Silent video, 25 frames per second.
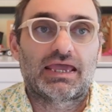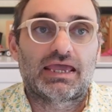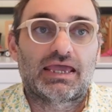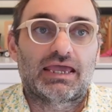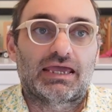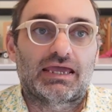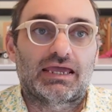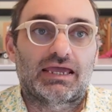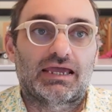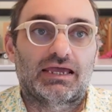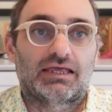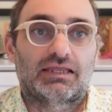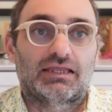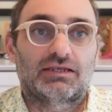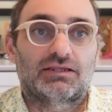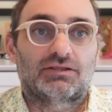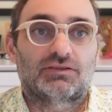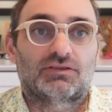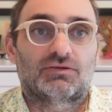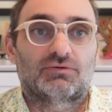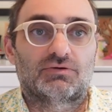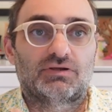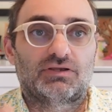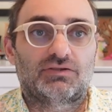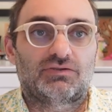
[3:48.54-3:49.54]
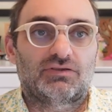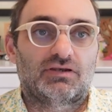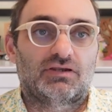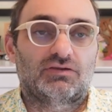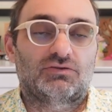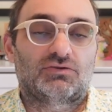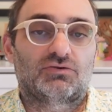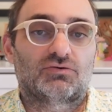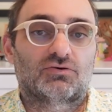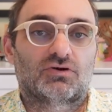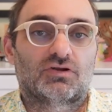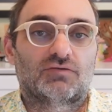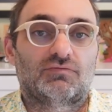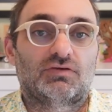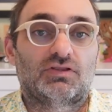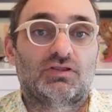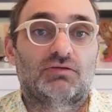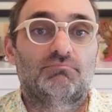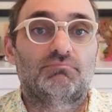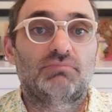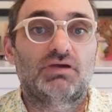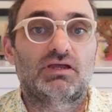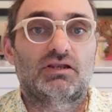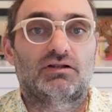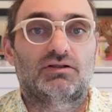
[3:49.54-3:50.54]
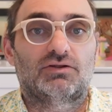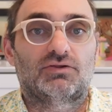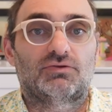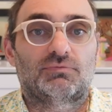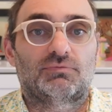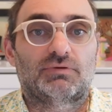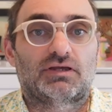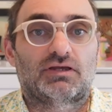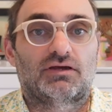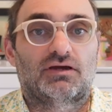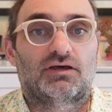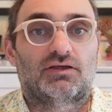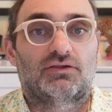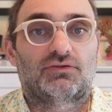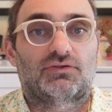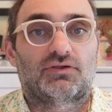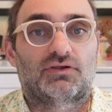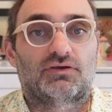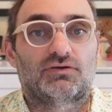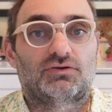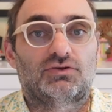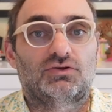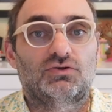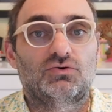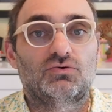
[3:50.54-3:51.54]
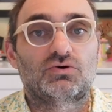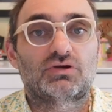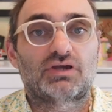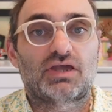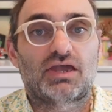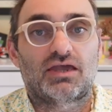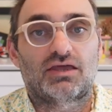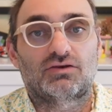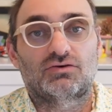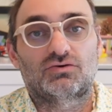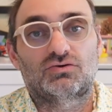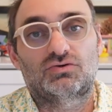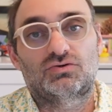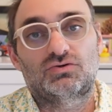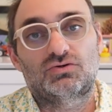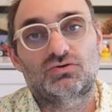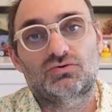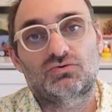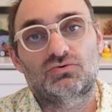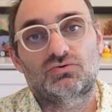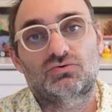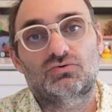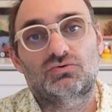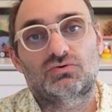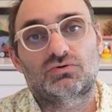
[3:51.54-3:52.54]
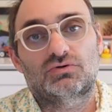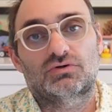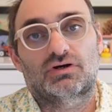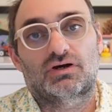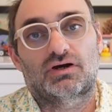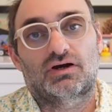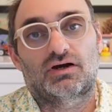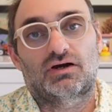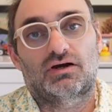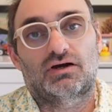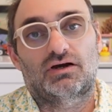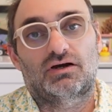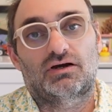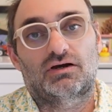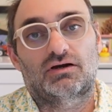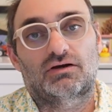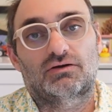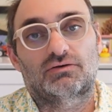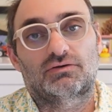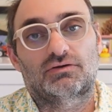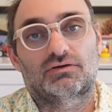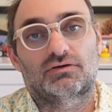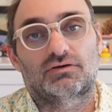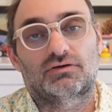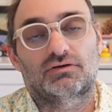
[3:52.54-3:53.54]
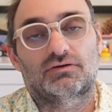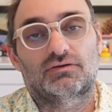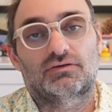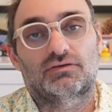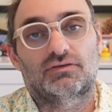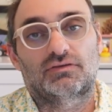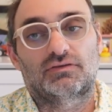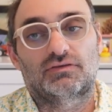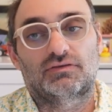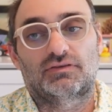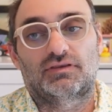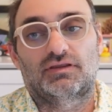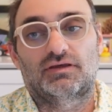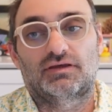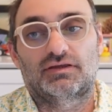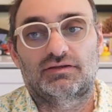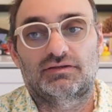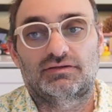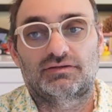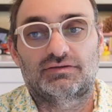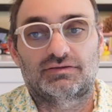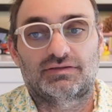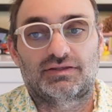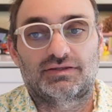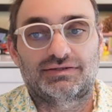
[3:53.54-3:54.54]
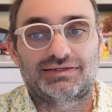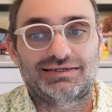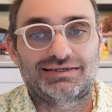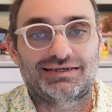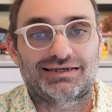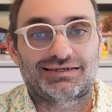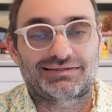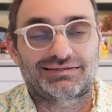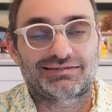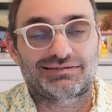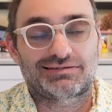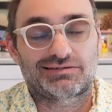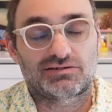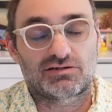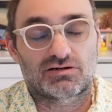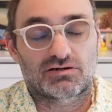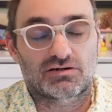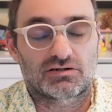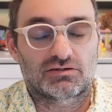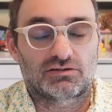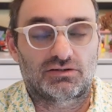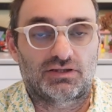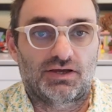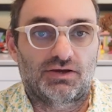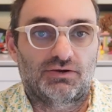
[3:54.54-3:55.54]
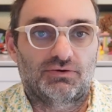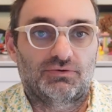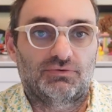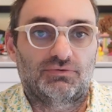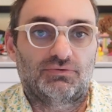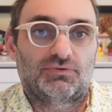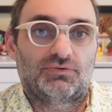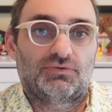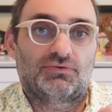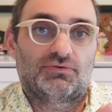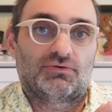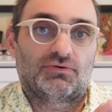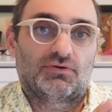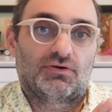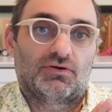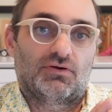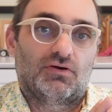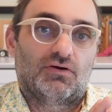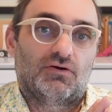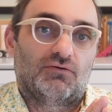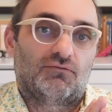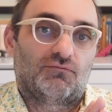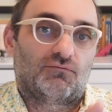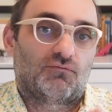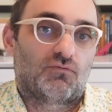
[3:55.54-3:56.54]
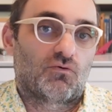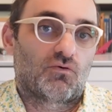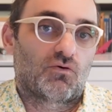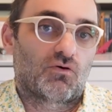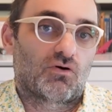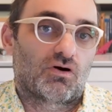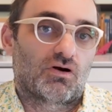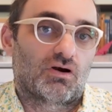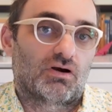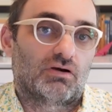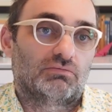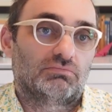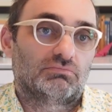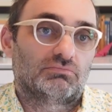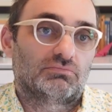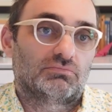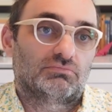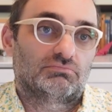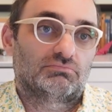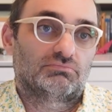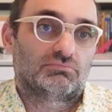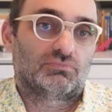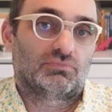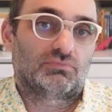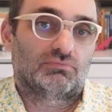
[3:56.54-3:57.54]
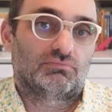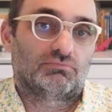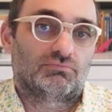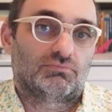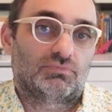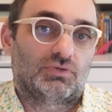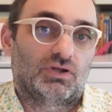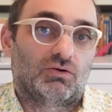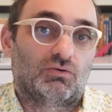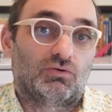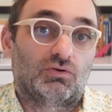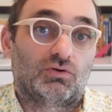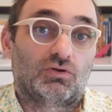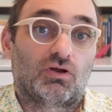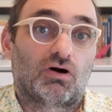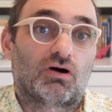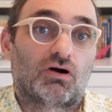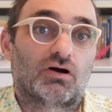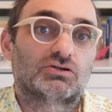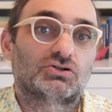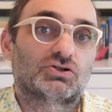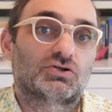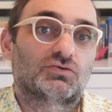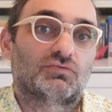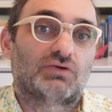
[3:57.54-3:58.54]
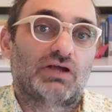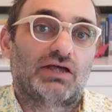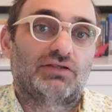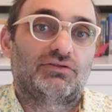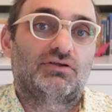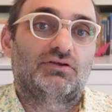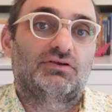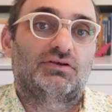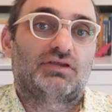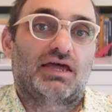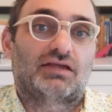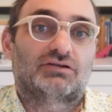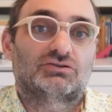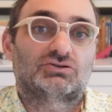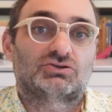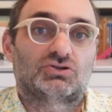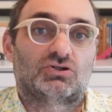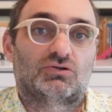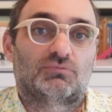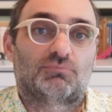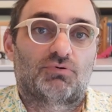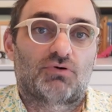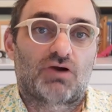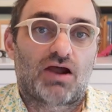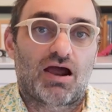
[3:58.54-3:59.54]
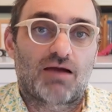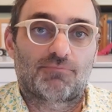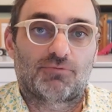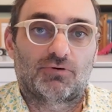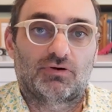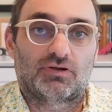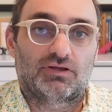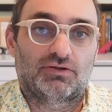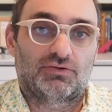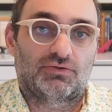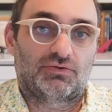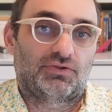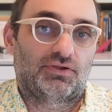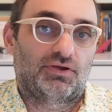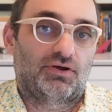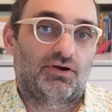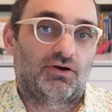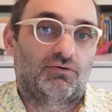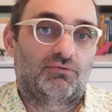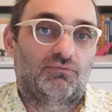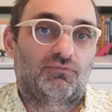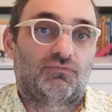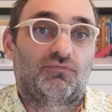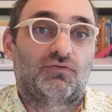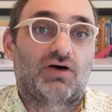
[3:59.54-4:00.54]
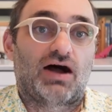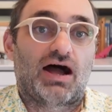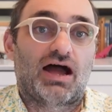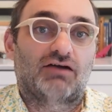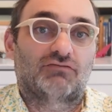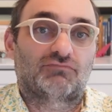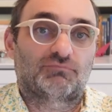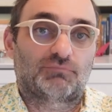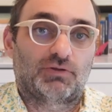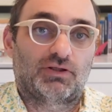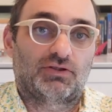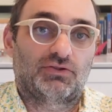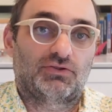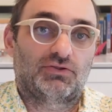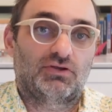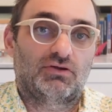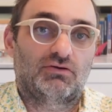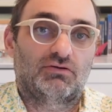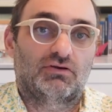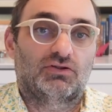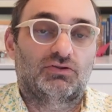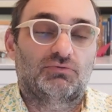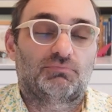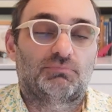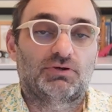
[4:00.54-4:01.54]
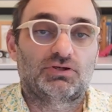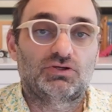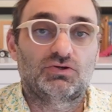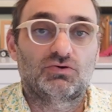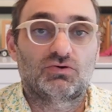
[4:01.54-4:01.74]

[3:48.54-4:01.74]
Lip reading: And the reason it's sort of in the middle is because you can do the DSCR loans for larger residential properties, so 5+ units. But you can